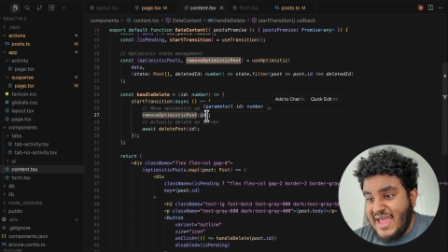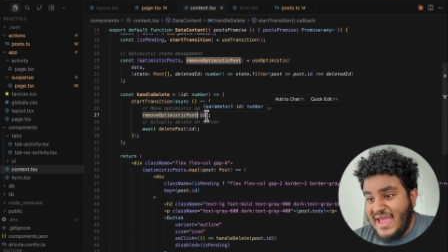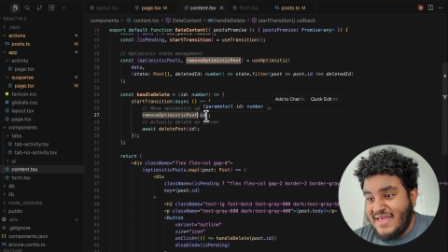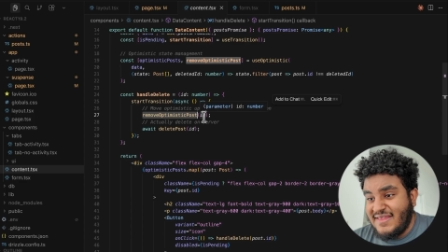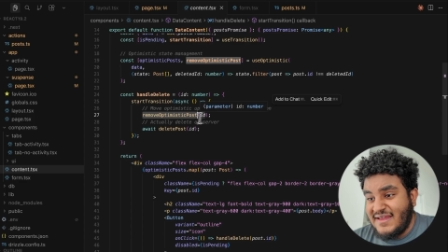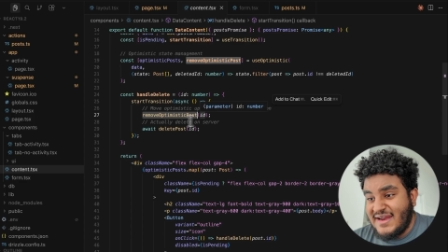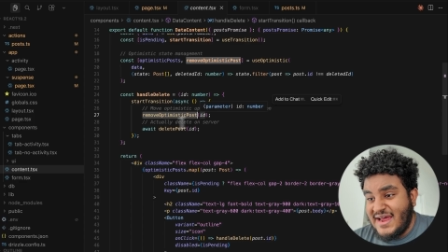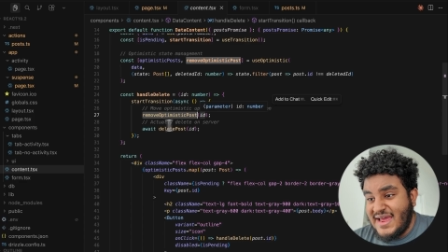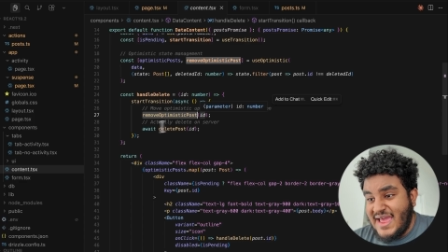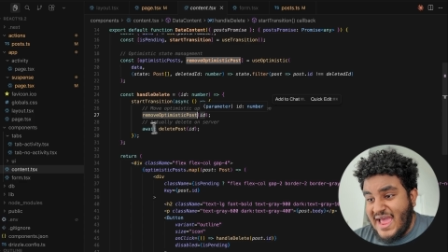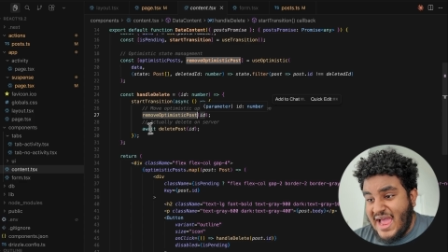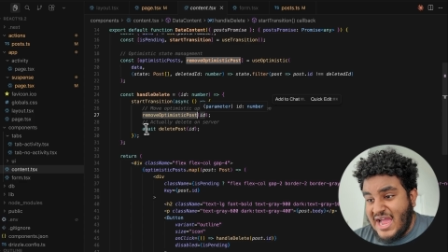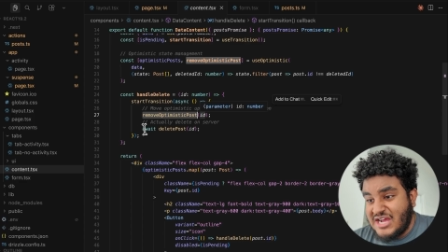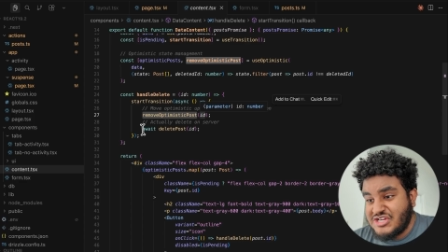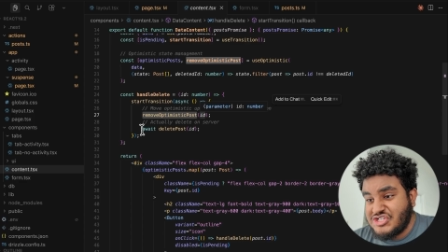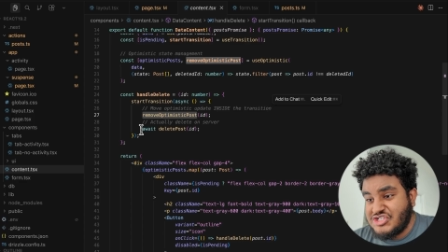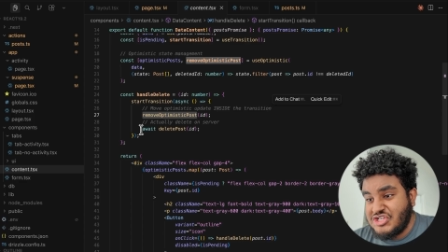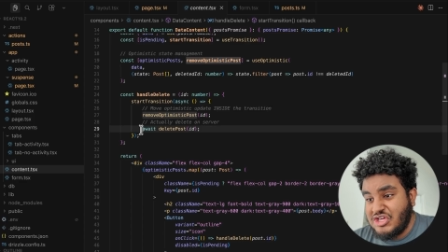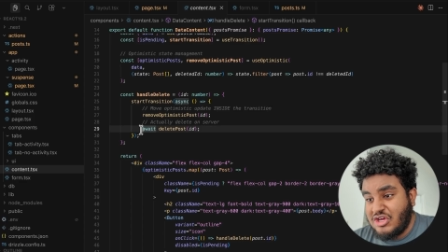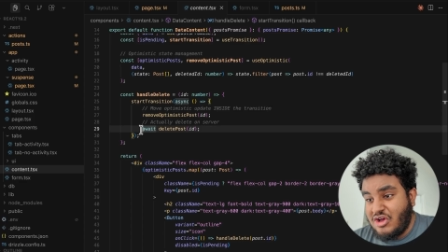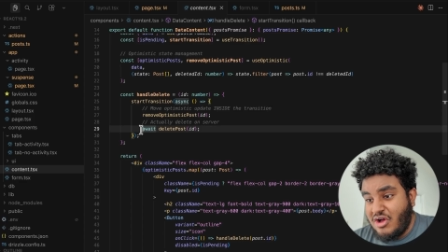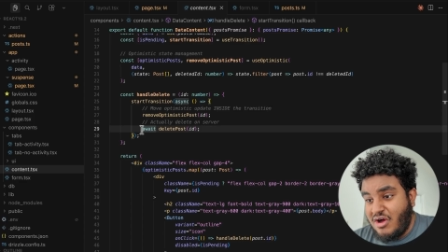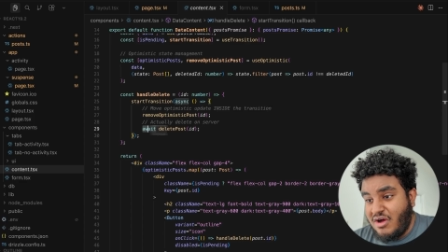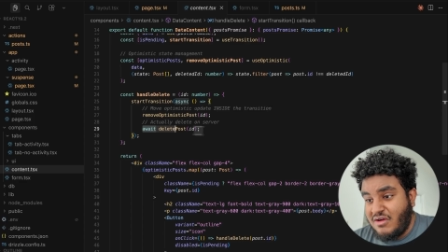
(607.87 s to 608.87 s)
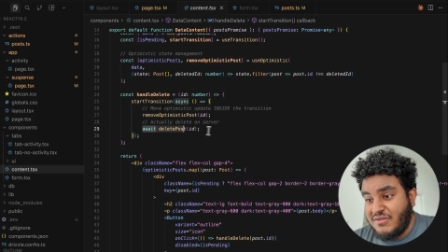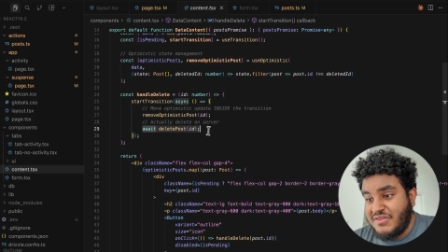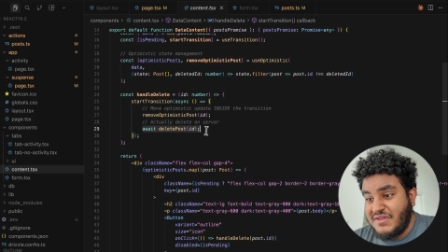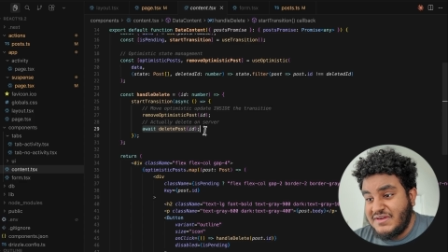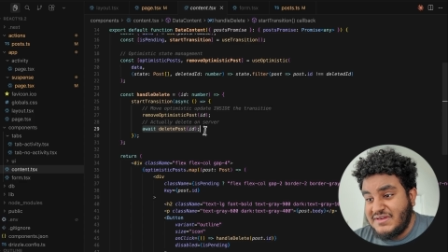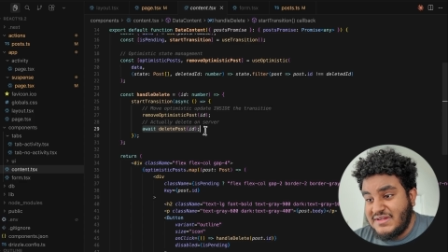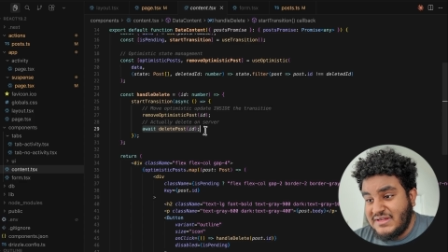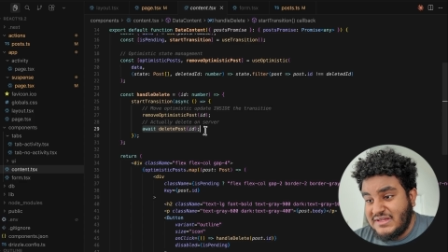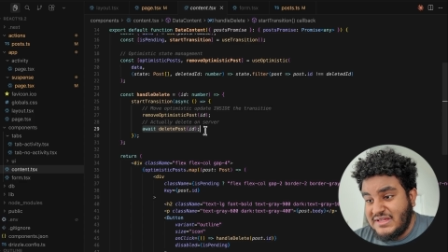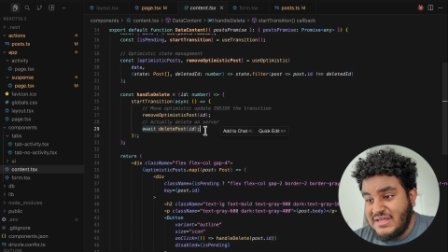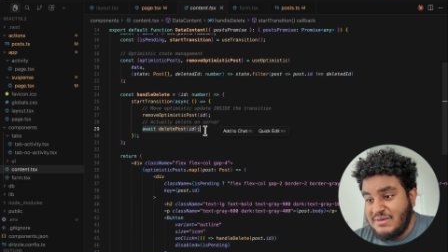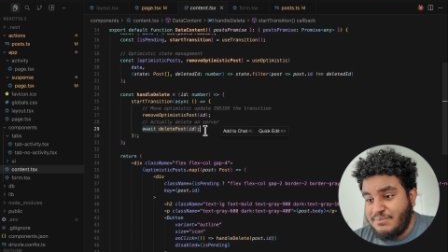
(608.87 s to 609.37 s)
and then I actually call the
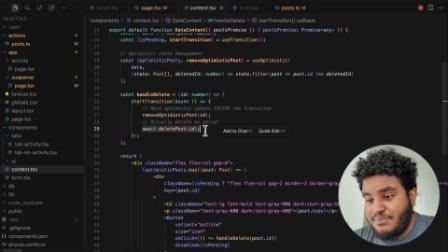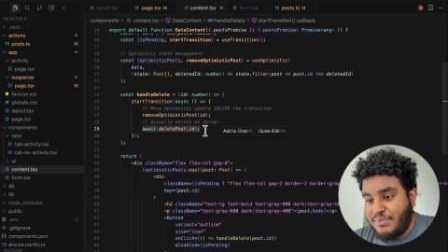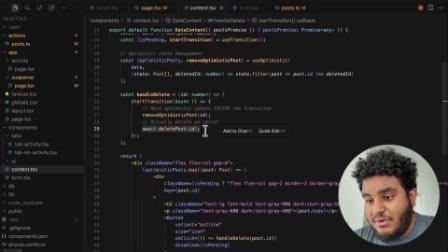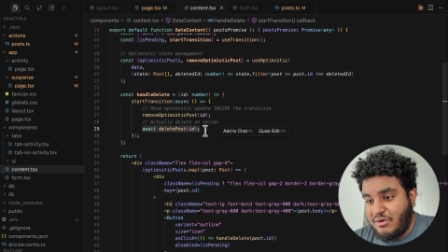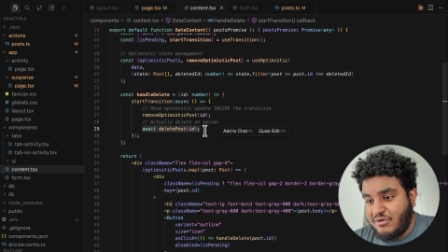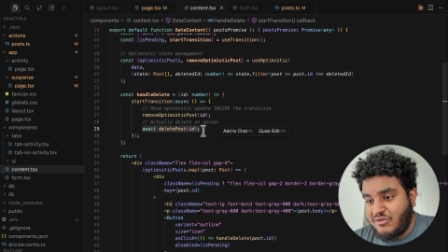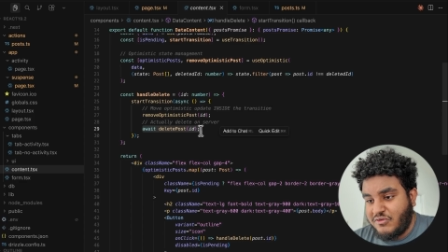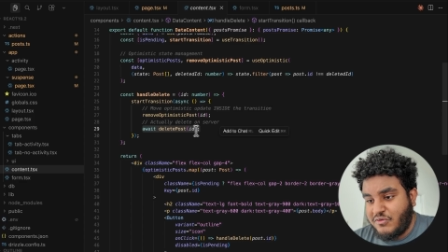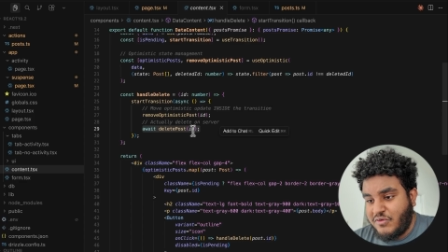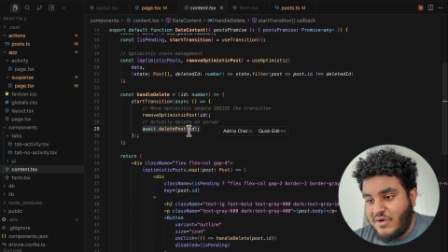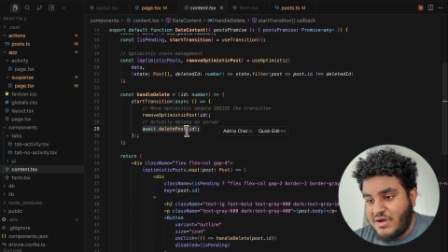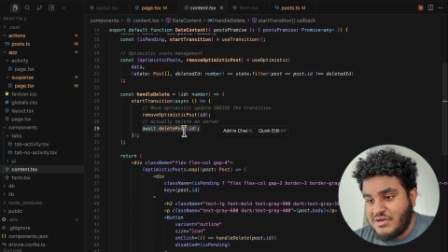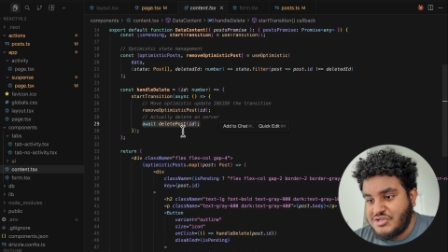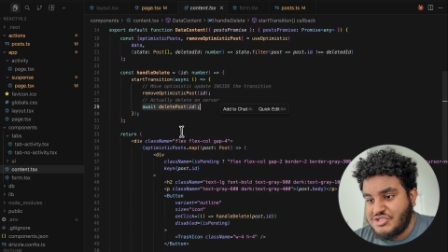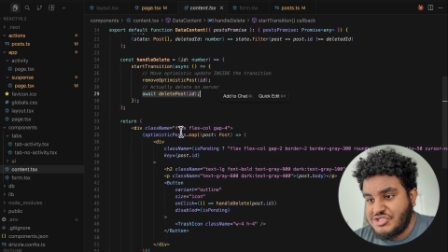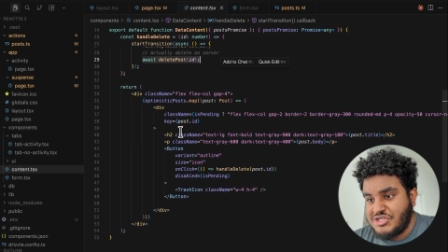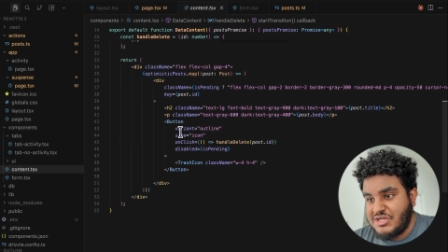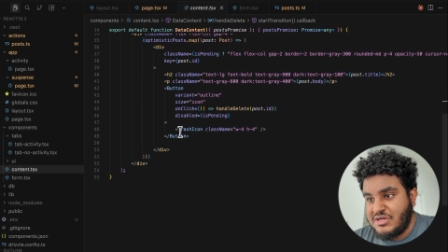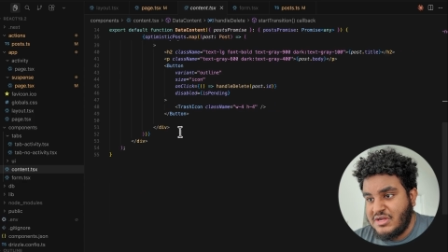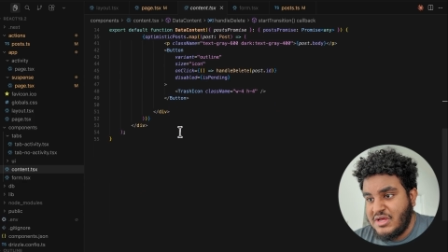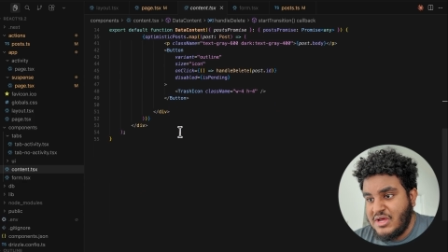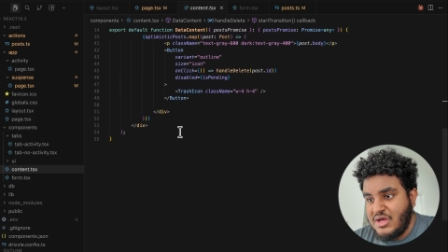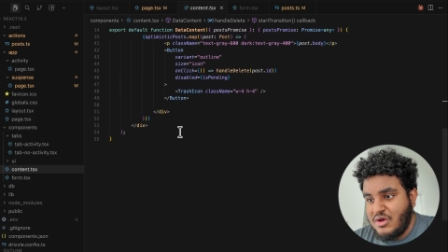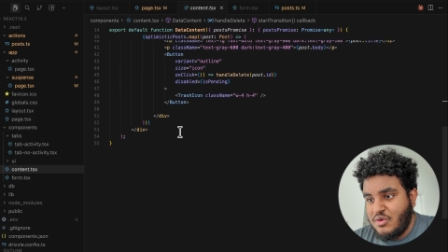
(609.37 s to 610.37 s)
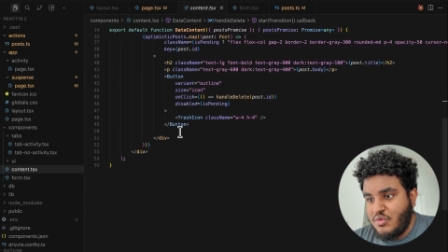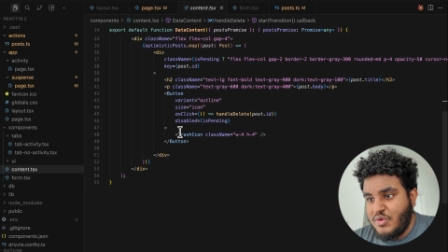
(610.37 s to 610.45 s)
deletePost function,